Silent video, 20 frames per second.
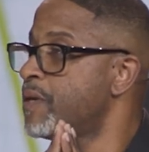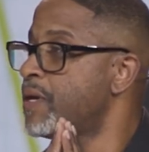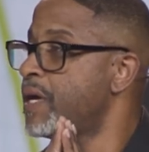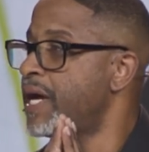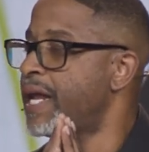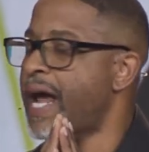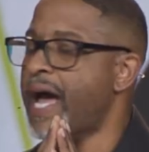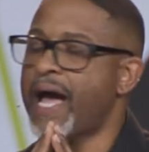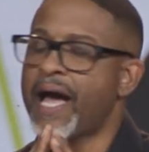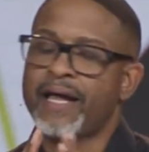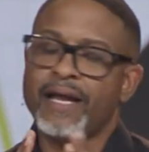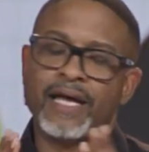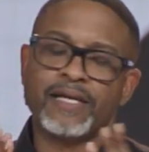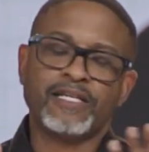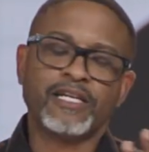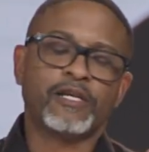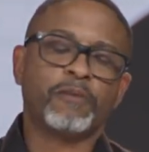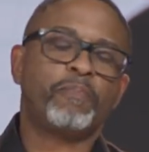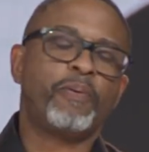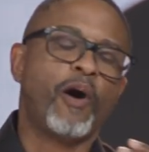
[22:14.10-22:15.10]
And I, I
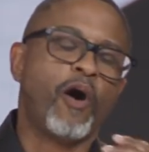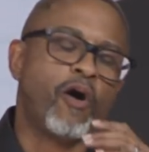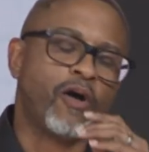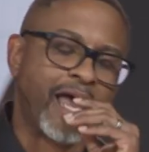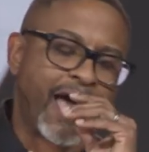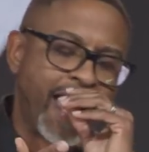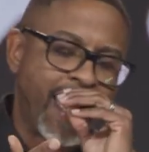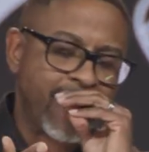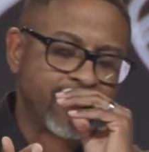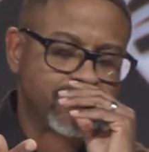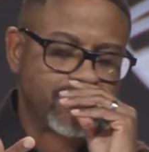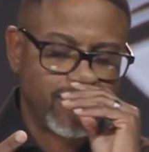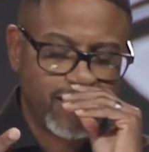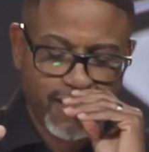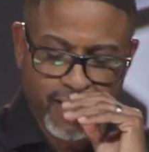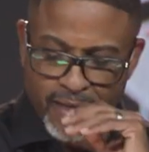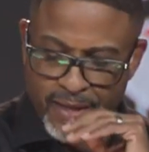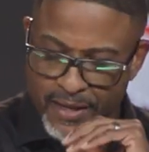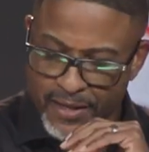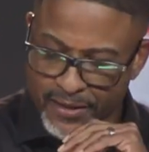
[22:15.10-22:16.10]
did a poll. I asked
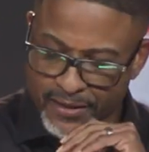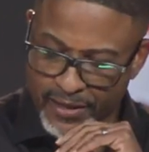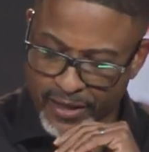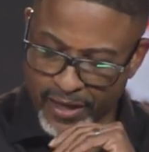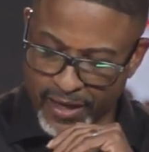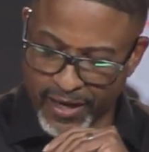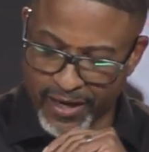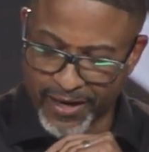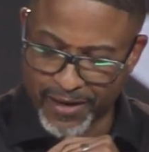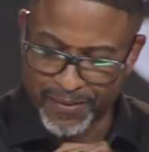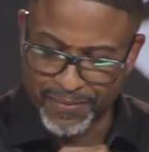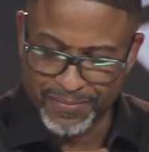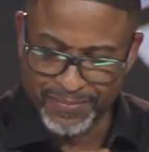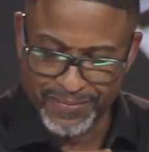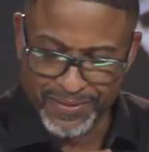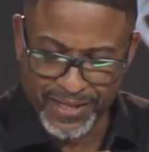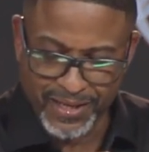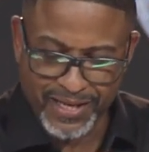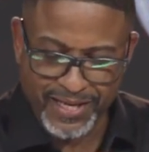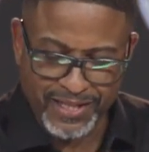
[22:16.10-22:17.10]
the, the,
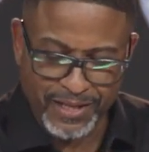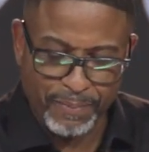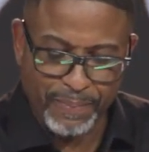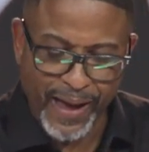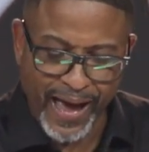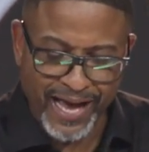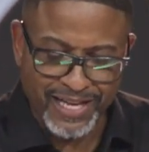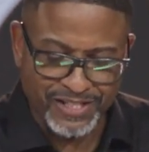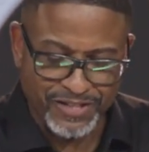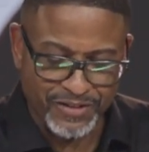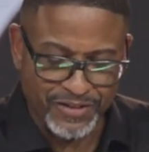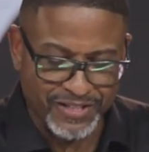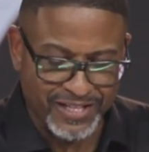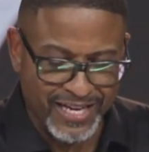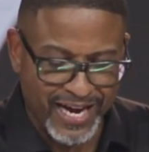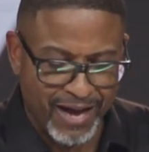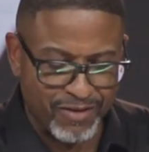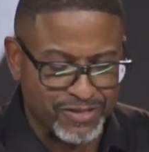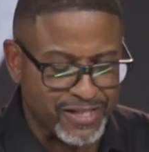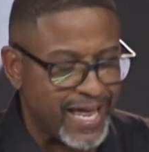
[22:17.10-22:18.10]
um, the, the pastors, and
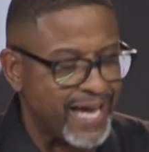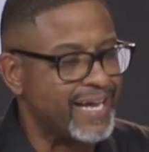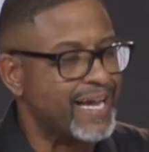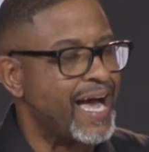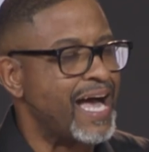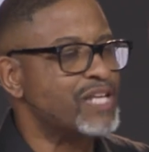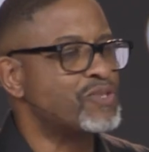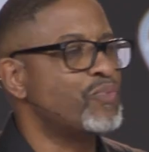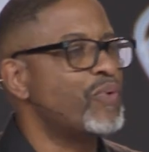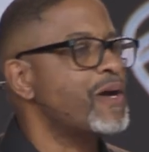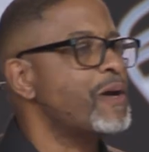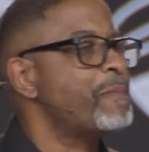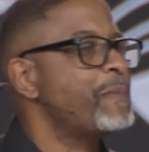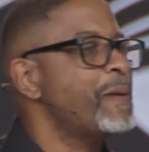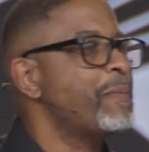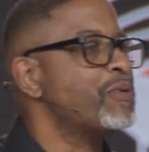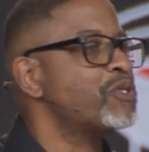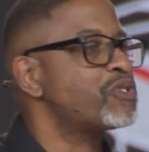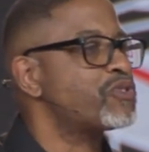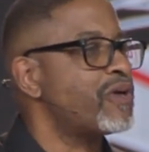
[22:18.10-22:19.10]
I was like, guys, what are
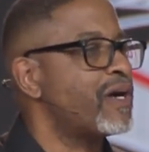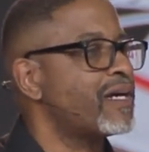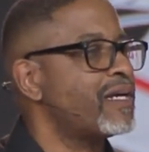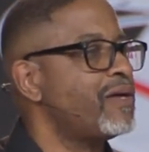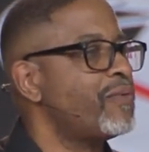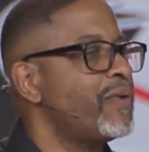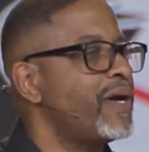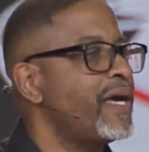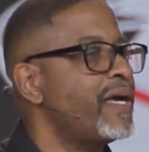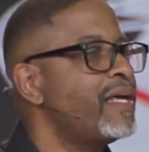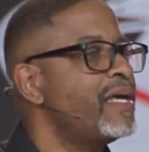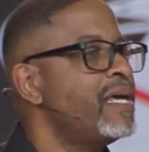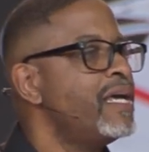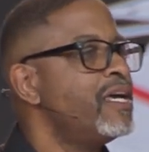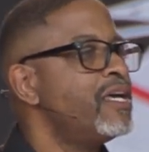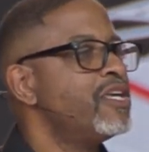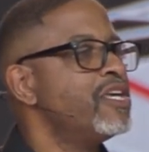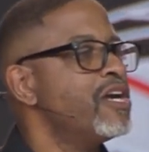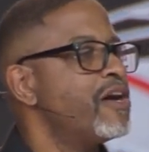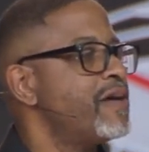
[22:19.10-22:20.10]
people struggling with?
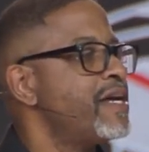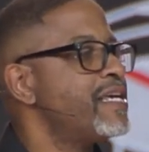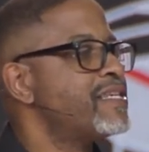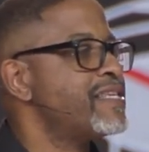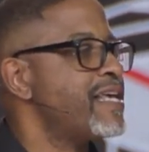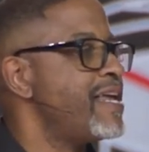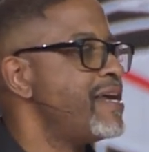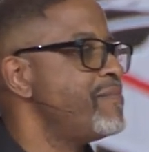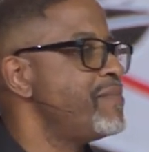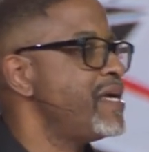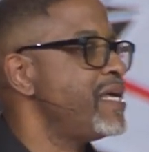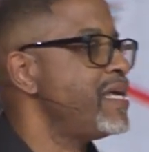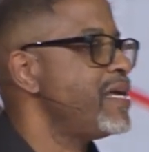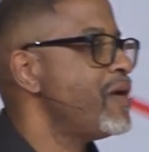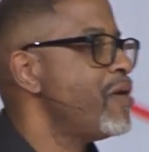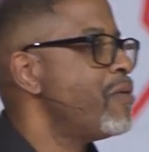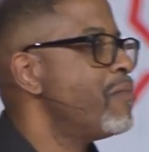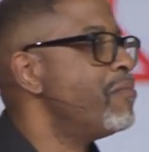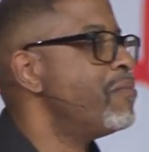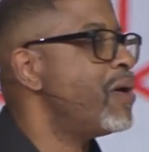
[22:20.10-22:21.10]
You know what they said to me?
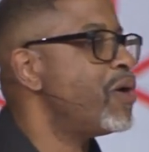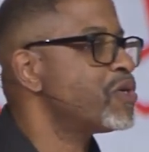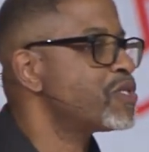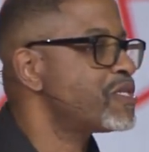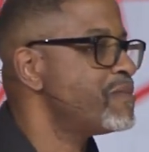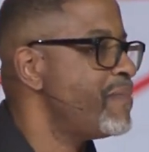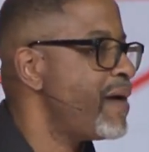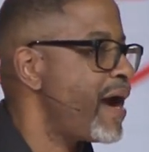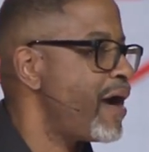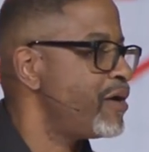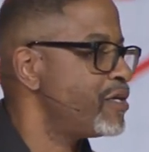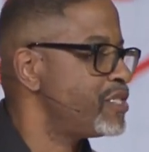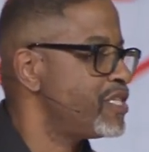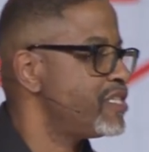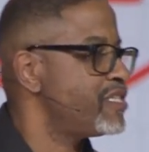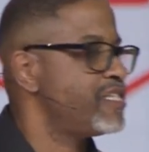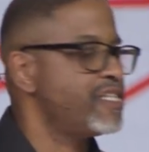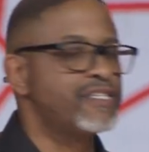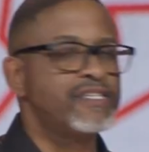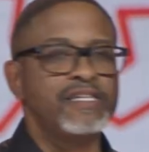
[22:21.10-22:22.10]
Most
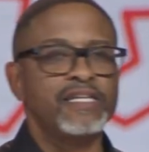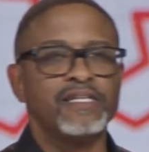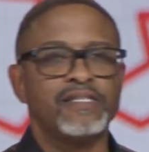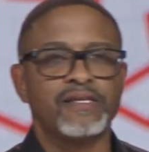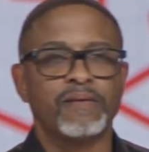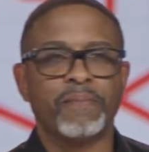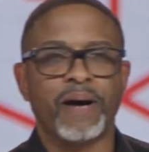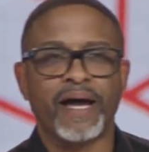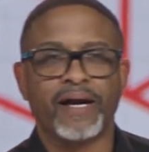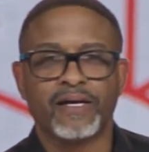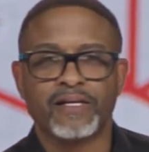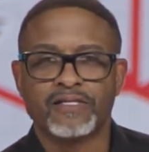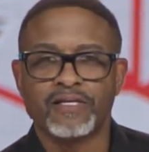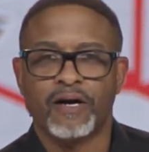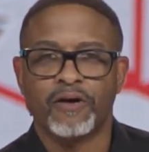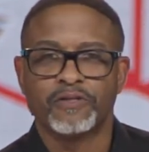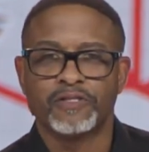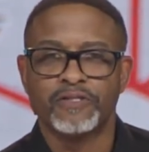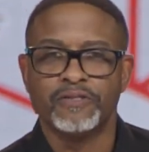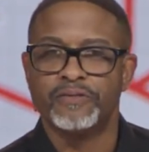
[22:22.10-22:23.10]
marriages just need somebody to
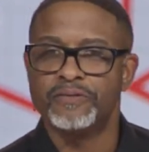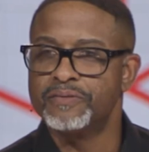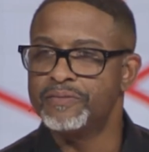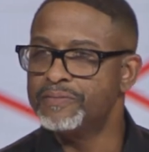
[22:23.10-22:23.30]
talk to.